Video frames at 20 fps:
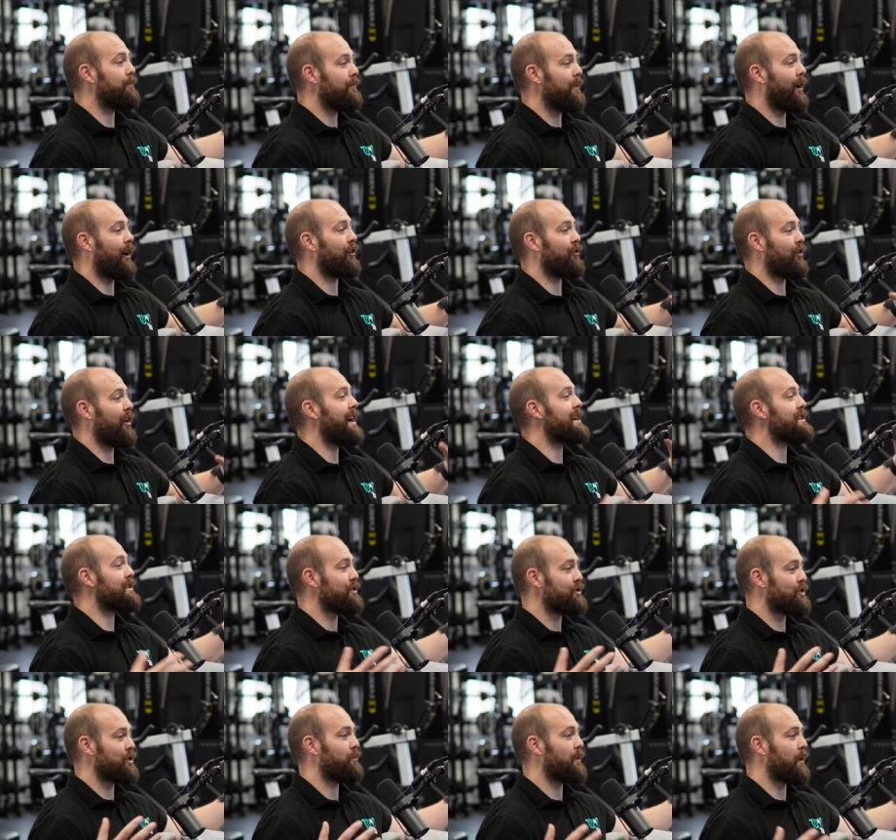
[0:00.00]
horizon
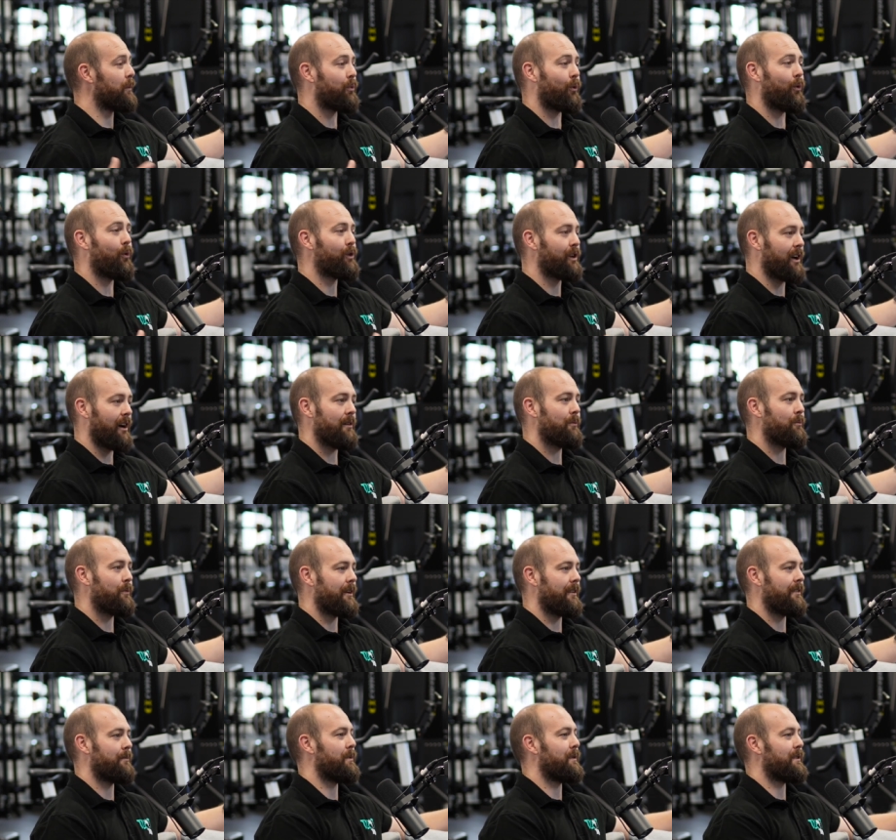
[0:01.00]
should be broader
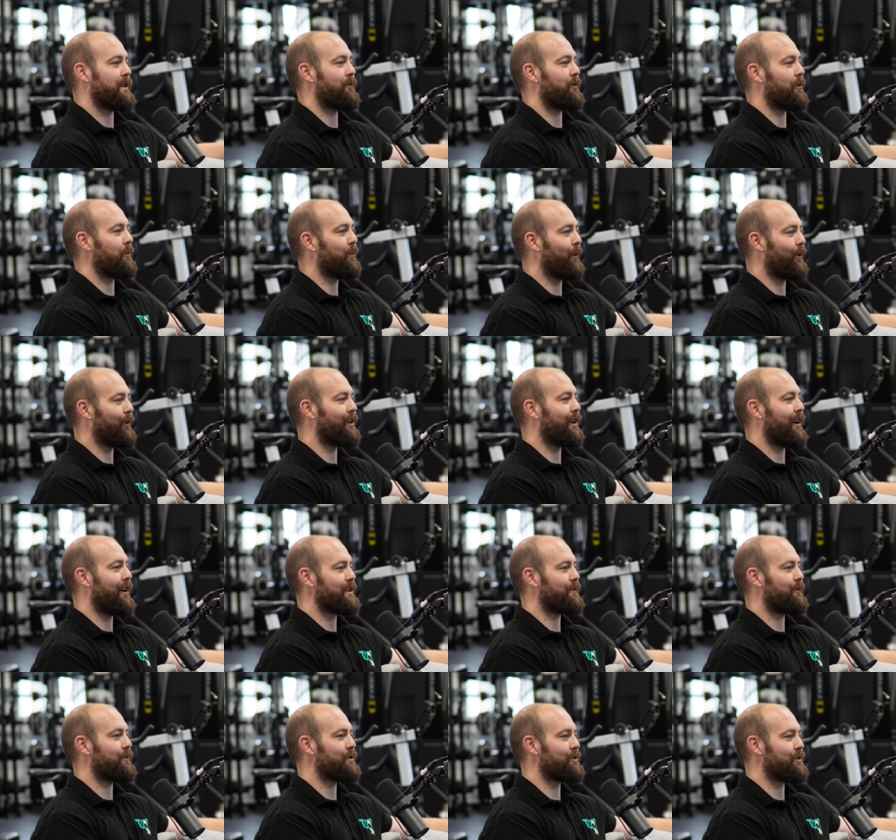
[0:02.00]
with different
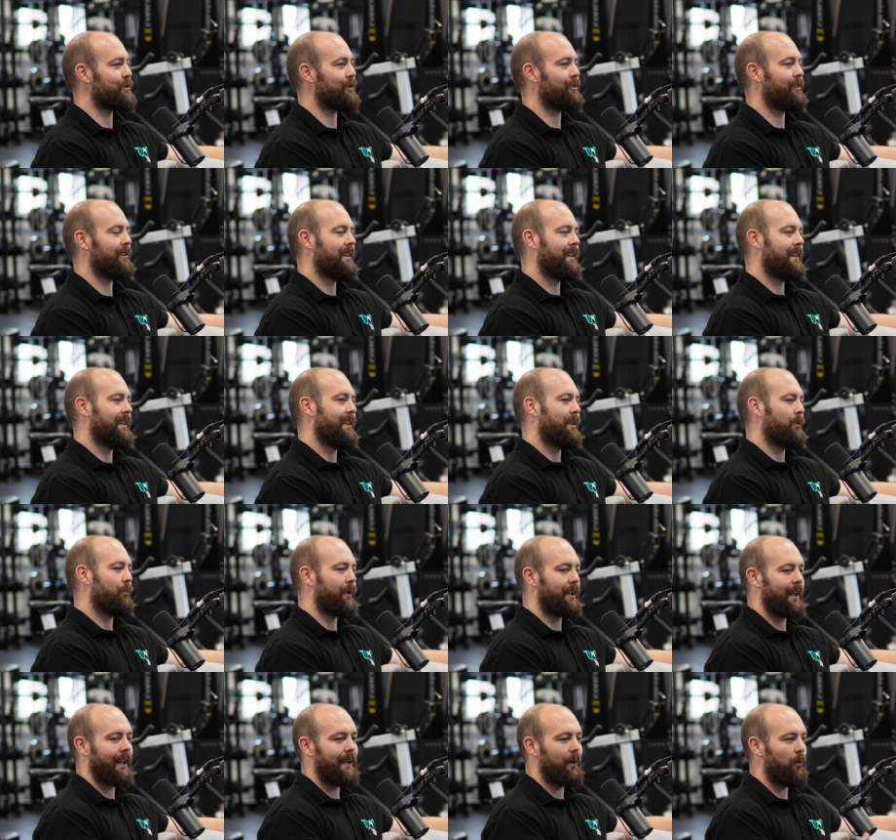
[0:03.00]
podcasts for sure. We
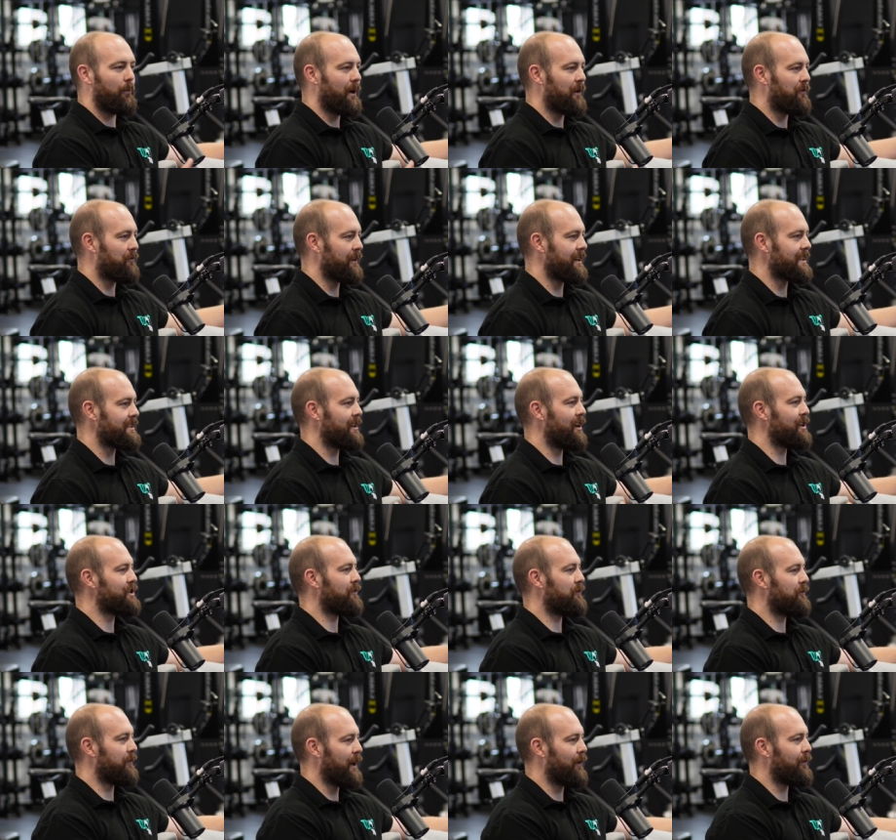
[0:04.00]
did a little bit of research
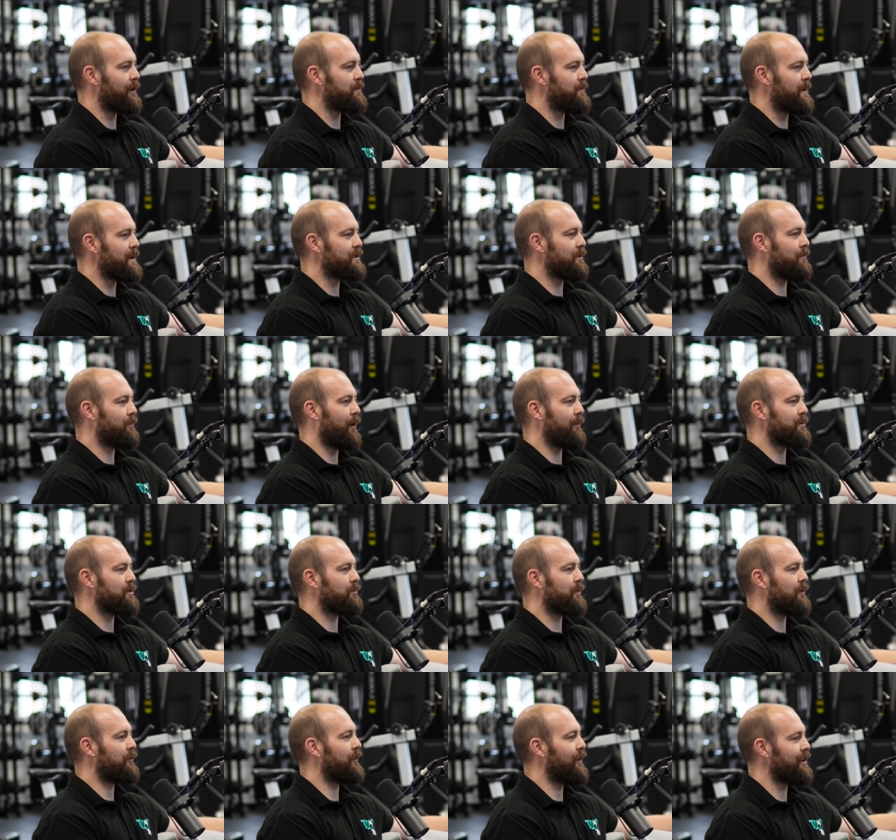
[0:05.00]
on various bits and bobs when
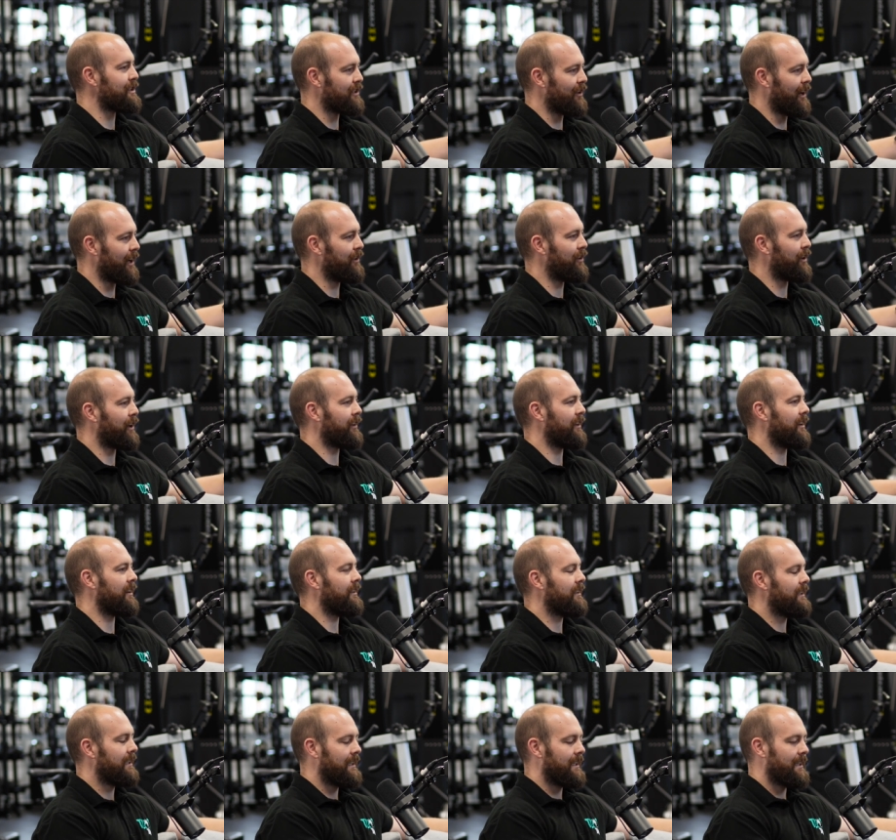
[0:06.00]
we first started looking at
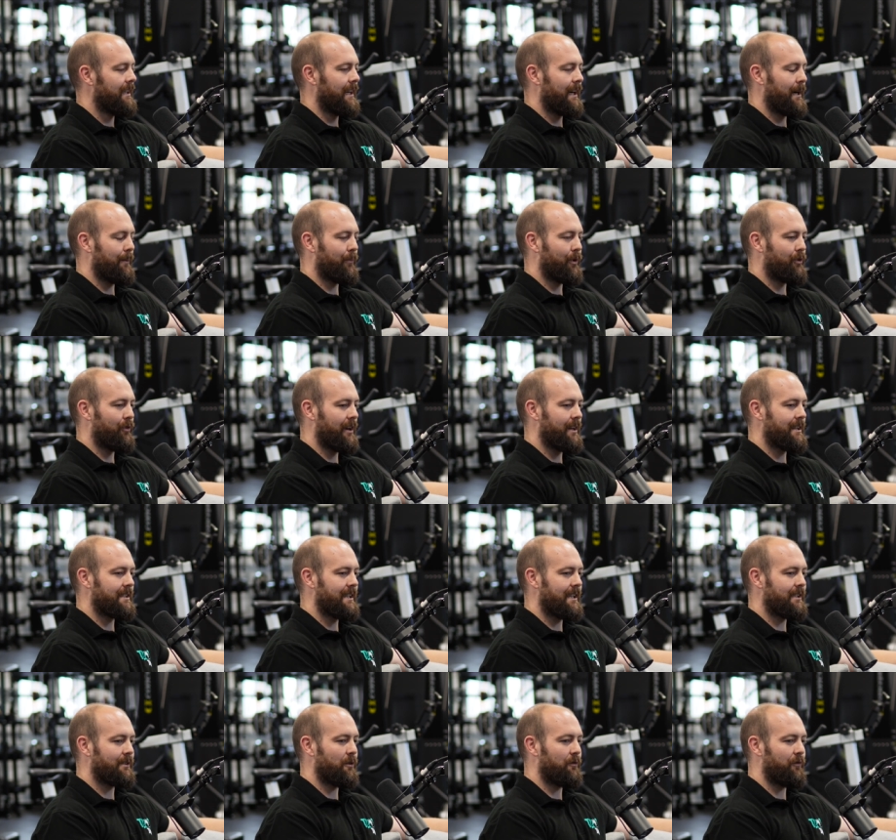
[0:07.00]
creating
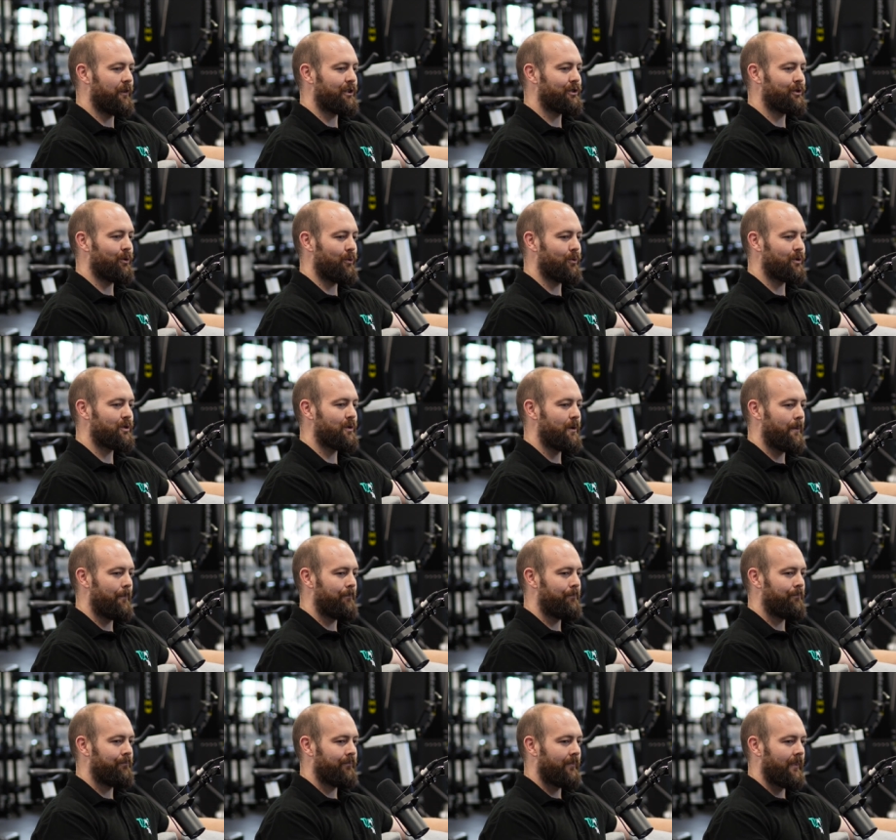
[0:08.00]
T2FIT Talks,
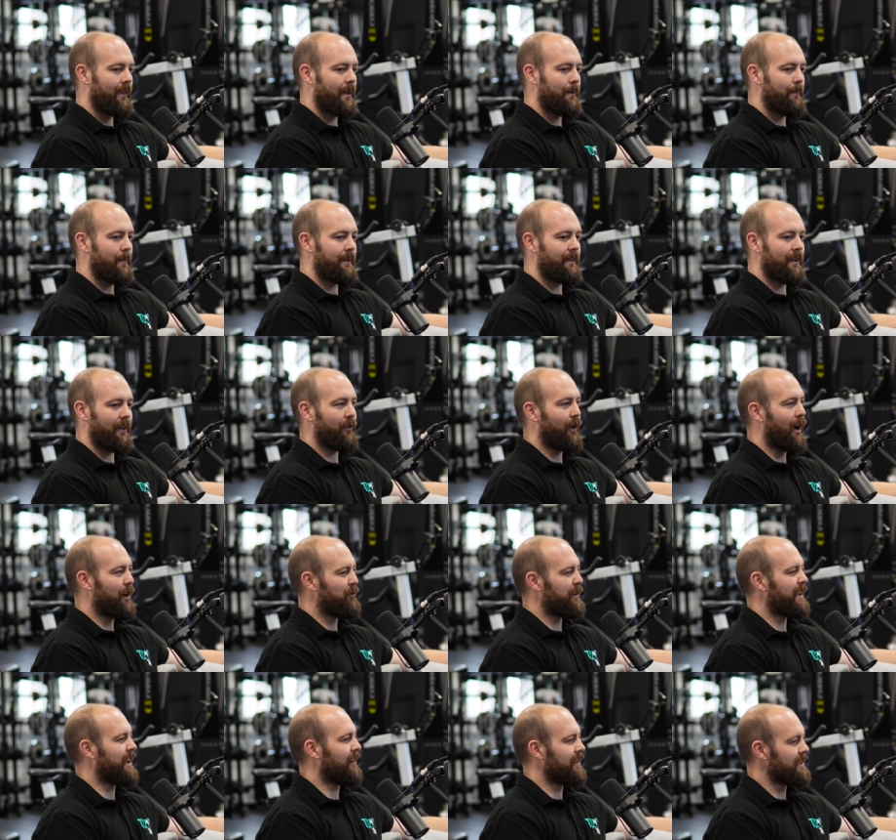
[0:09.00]
but none that I
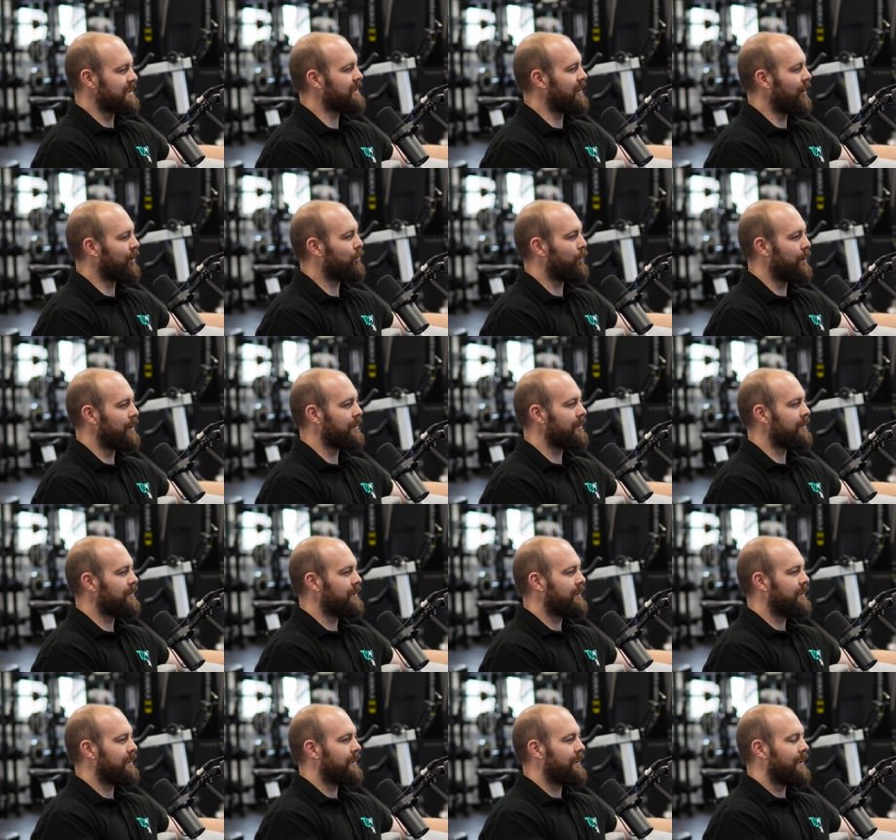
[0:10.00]
really kind of stuck with.
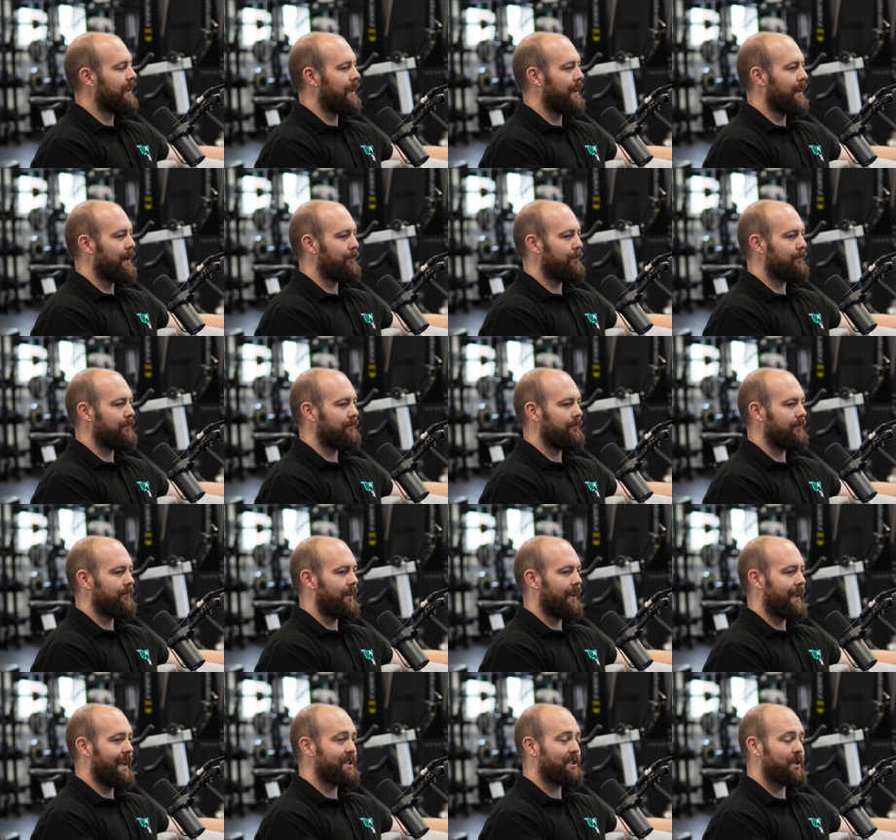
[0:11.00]
And
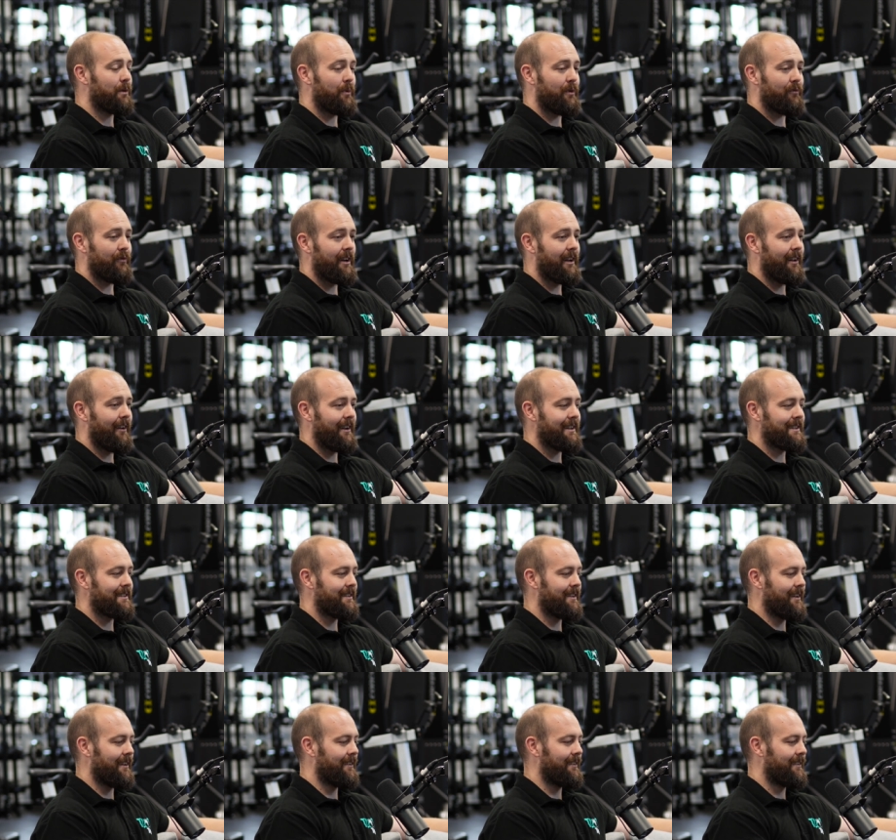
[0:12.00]
actually, we
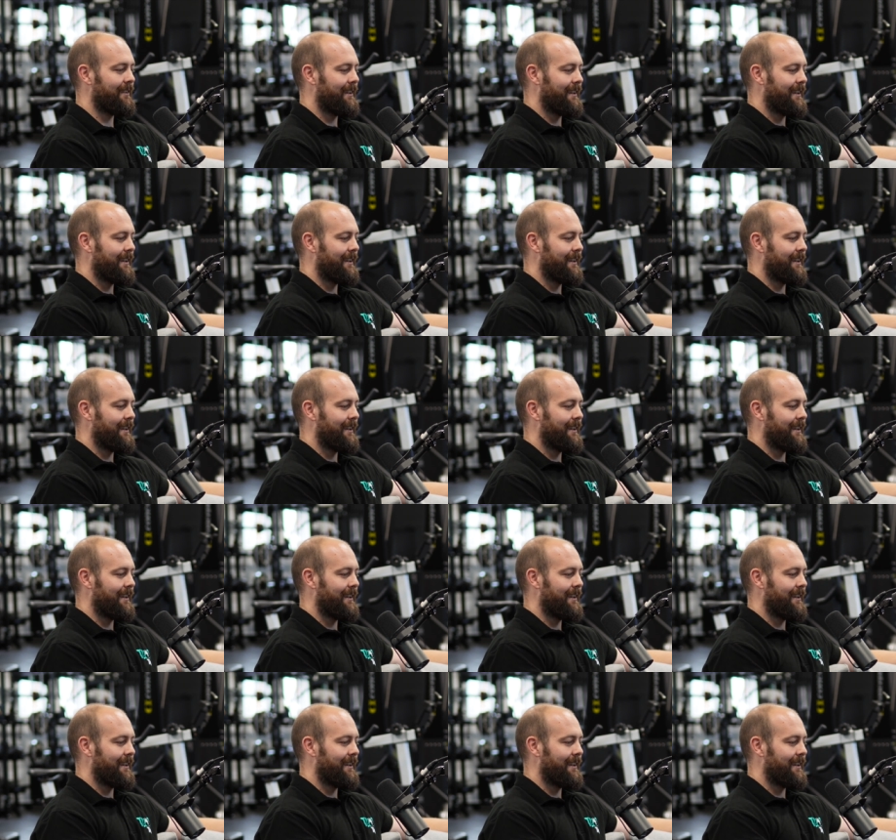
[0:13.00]
realized that